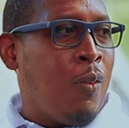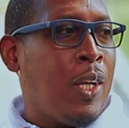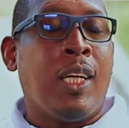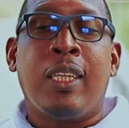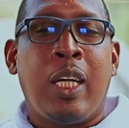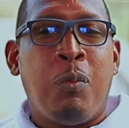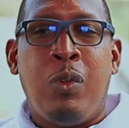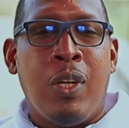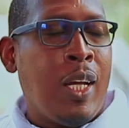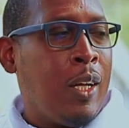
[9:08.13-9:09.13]
what has
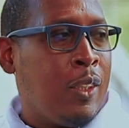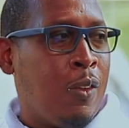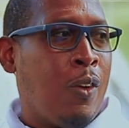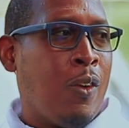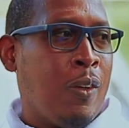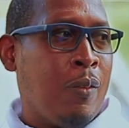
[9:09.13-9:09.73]
kept you there so long.